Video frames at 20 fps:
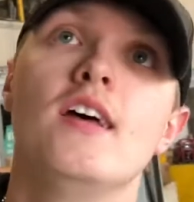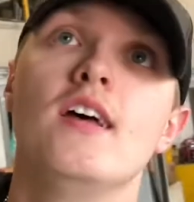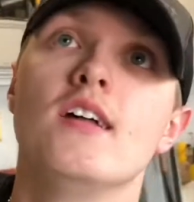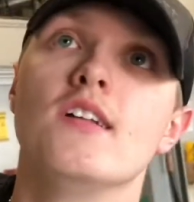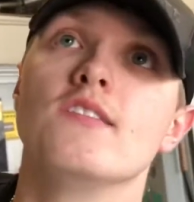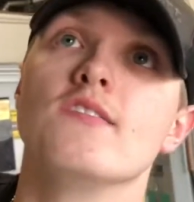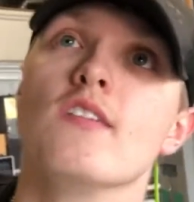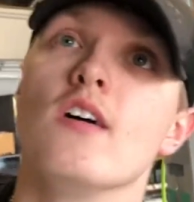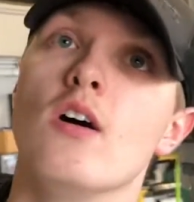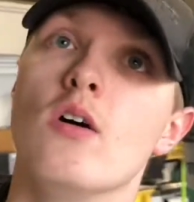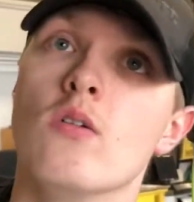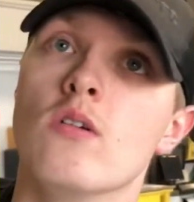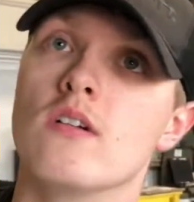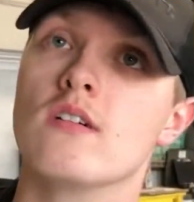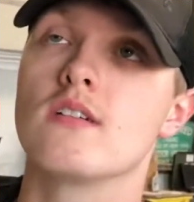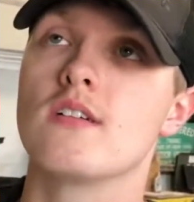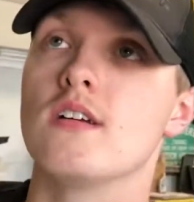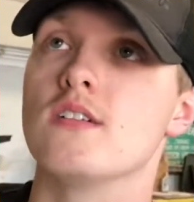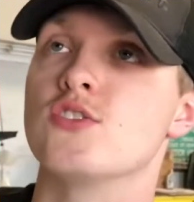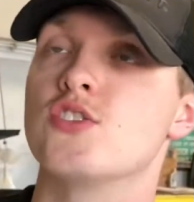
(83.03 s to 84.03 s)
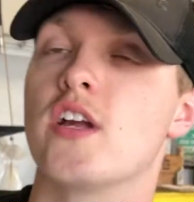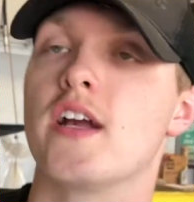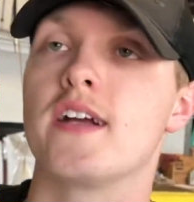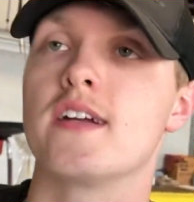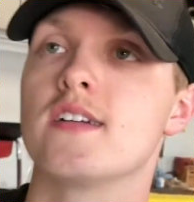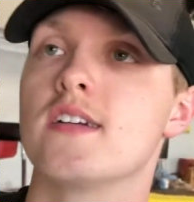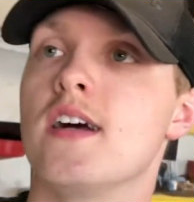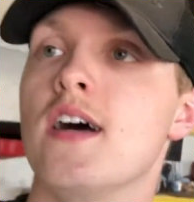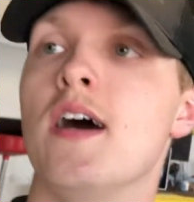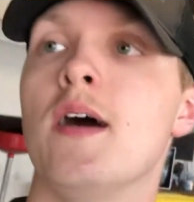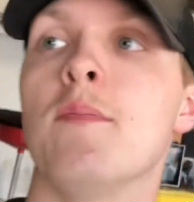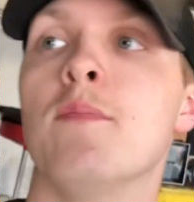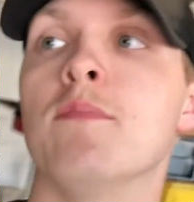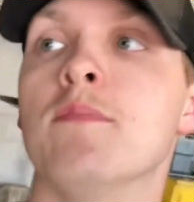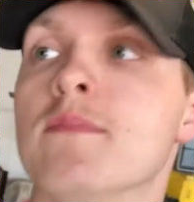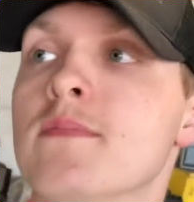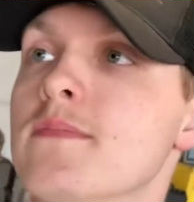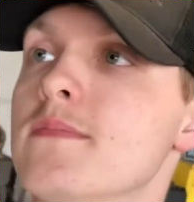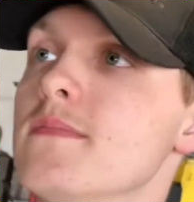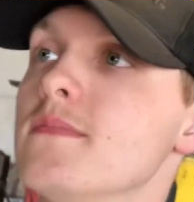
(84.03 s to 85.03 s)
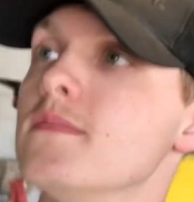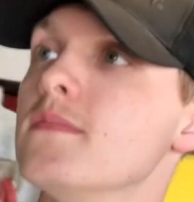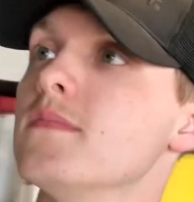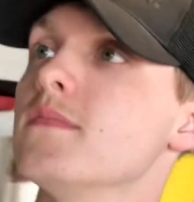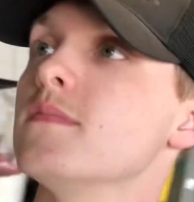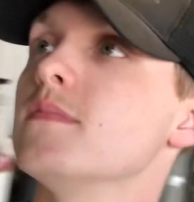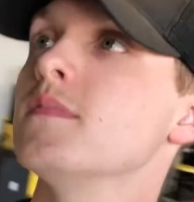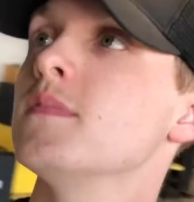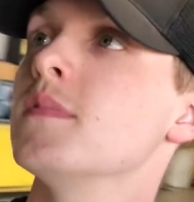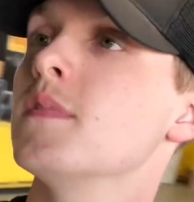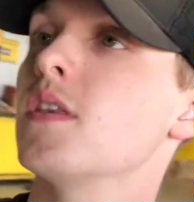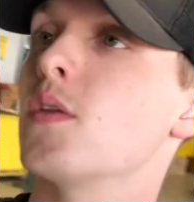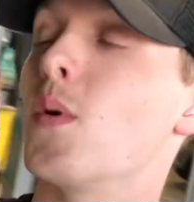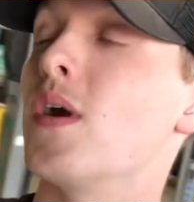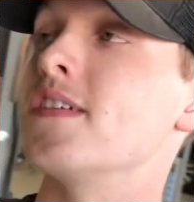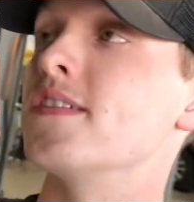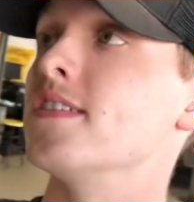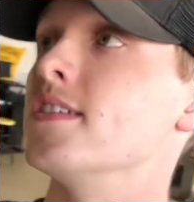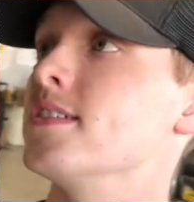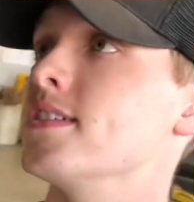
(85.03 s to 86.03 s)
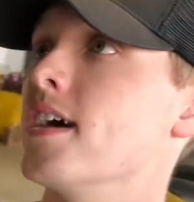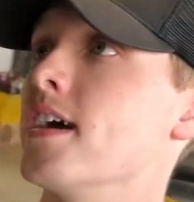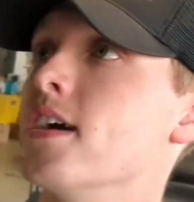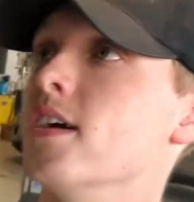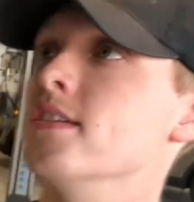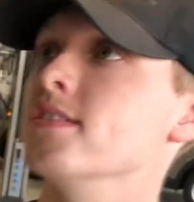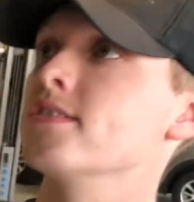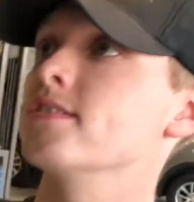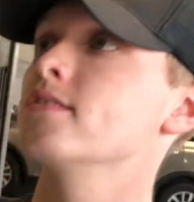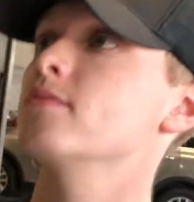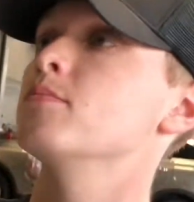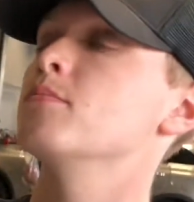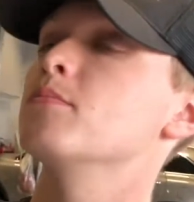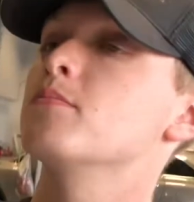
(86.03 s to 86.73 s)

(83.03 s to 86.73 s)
So I'll check the rest of the tires,